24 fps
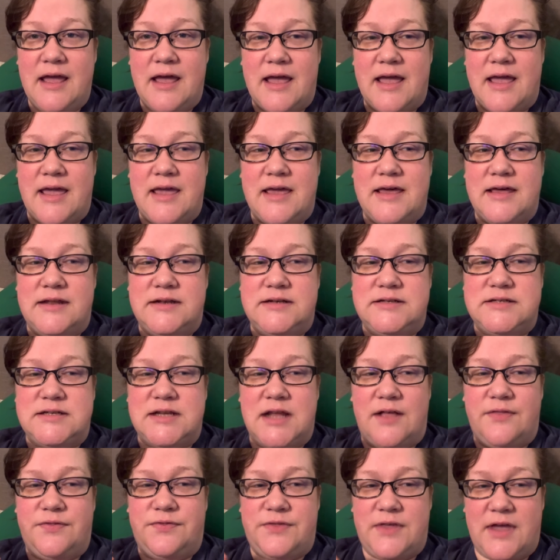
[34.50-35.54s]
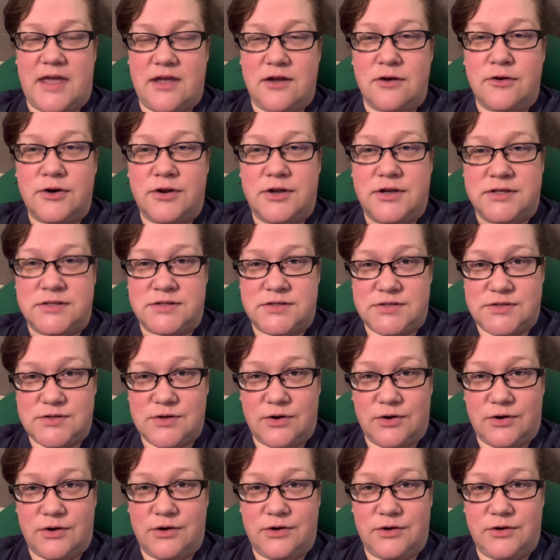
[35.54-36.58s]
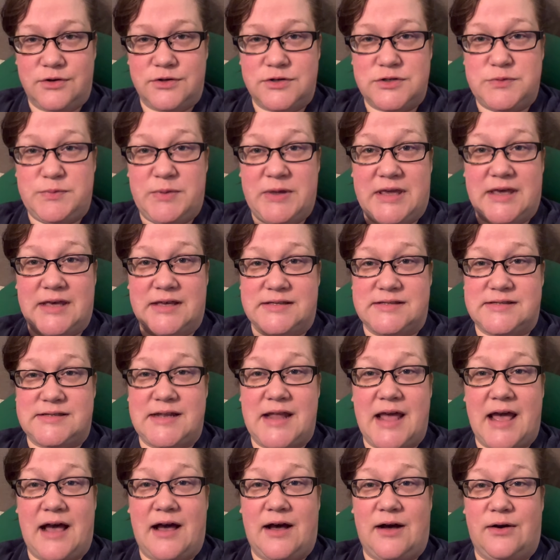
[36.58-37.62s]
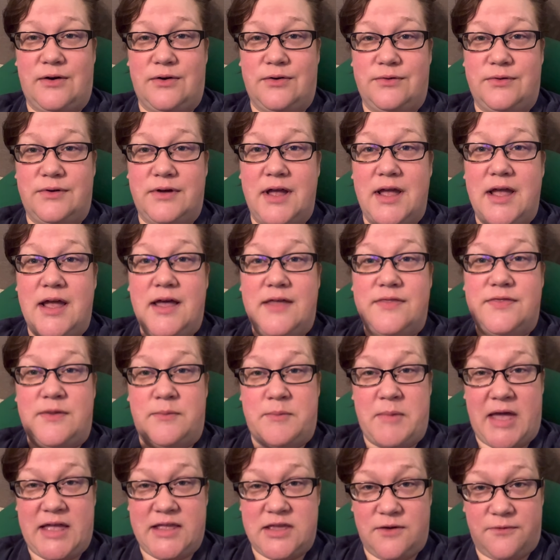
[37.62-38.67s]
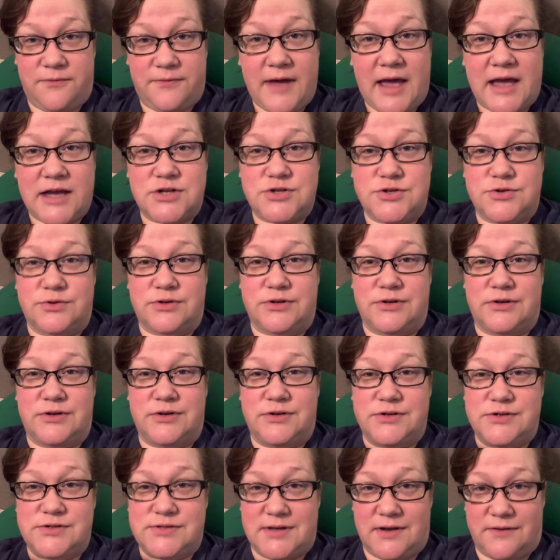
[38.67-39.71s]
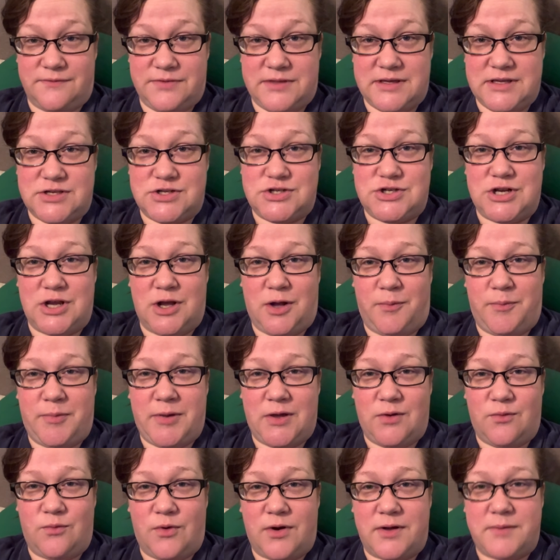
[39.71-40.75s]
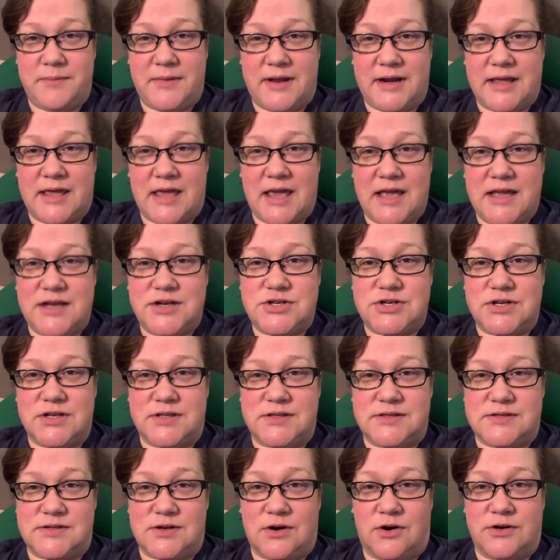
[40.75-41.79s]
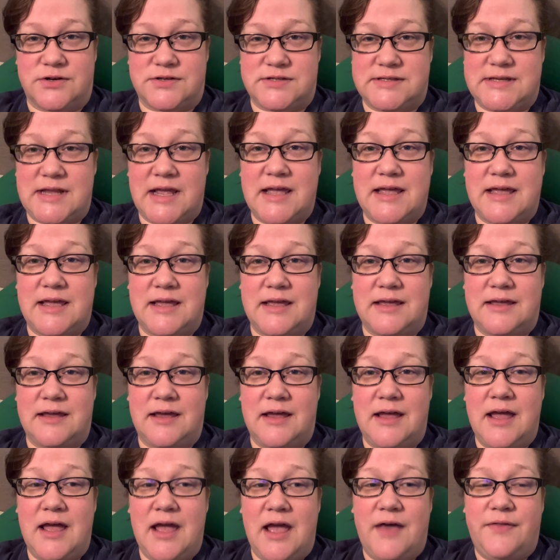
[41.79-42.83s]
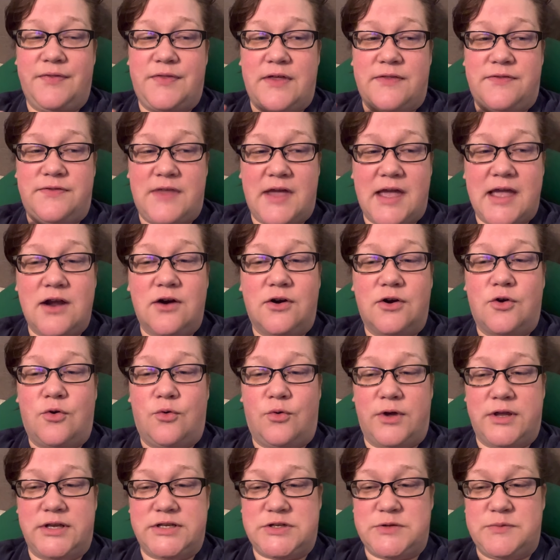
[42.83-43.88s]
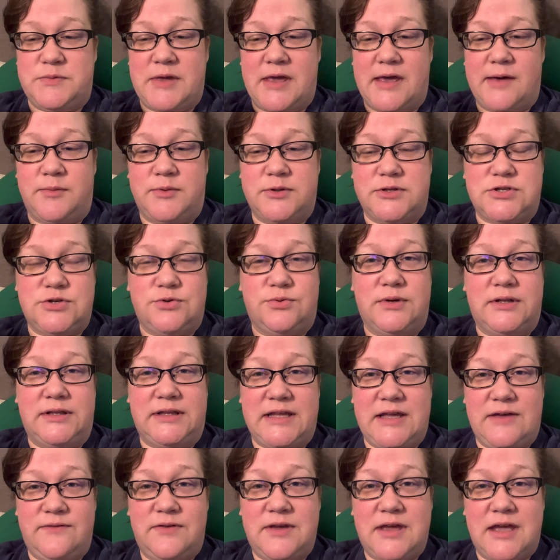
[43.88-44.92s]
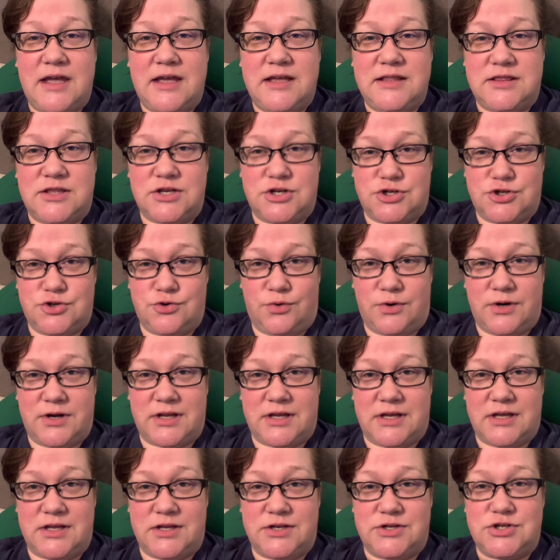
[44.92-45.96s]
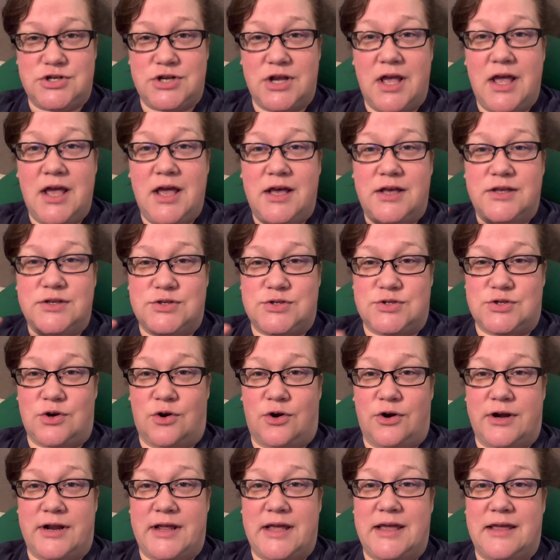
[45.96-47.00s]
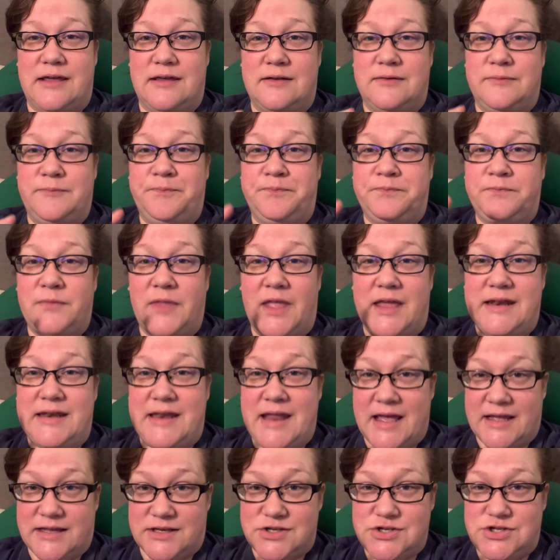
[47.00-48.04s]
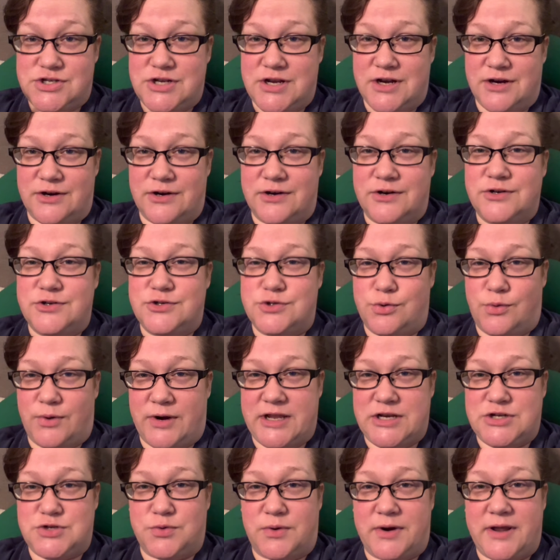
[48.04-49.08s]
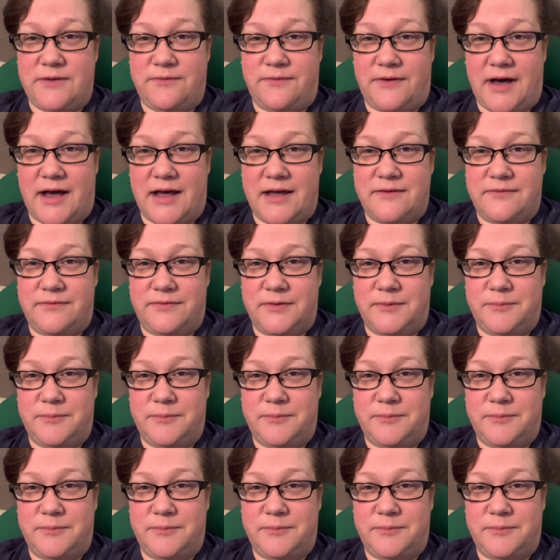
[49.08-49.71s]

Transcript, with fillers: and they are concerned because now the manufacturers of these G L P one medications are saying that they are going to be able to alleviate the shortage starting next year, twenty twenty-five.